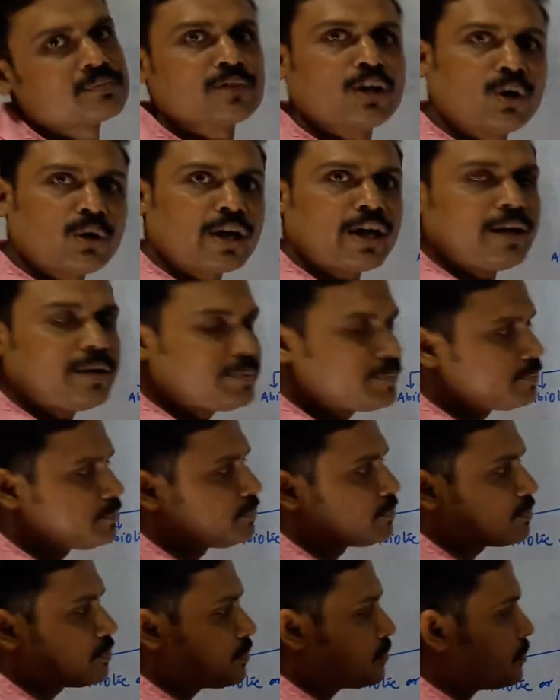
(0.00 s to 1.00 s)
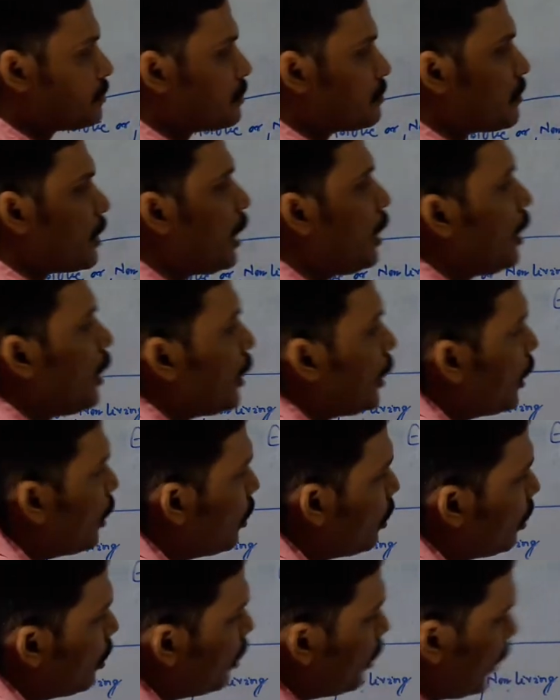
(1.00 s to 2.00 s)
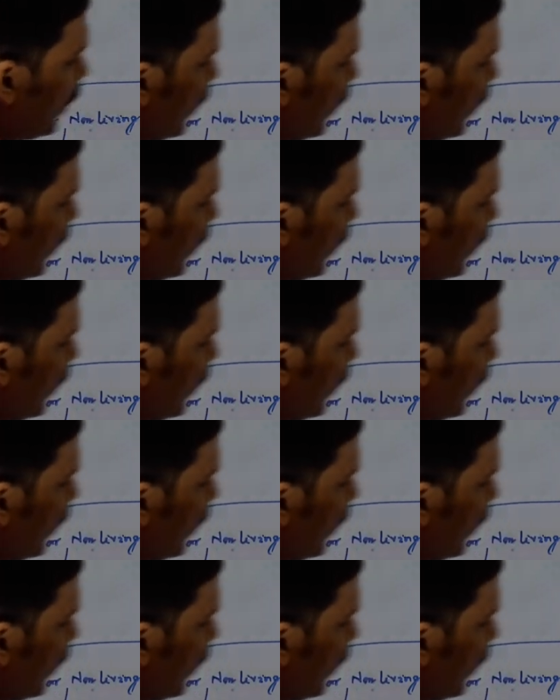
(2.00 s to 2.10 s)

Okay, now